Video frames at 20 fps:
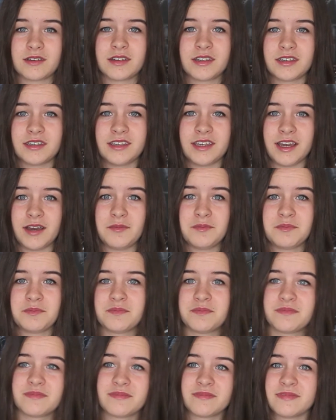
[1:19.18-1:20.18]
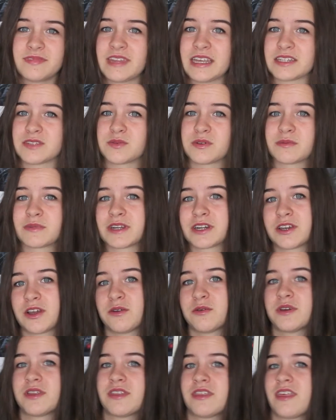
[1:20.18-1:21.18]
Yeah, that's what I'm going to go
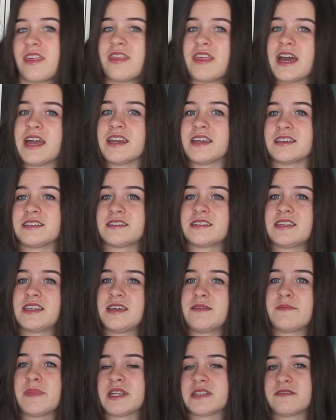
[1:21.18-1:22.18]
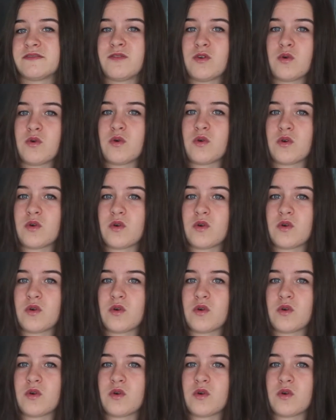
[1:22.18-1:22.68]
with. That is the metaphor.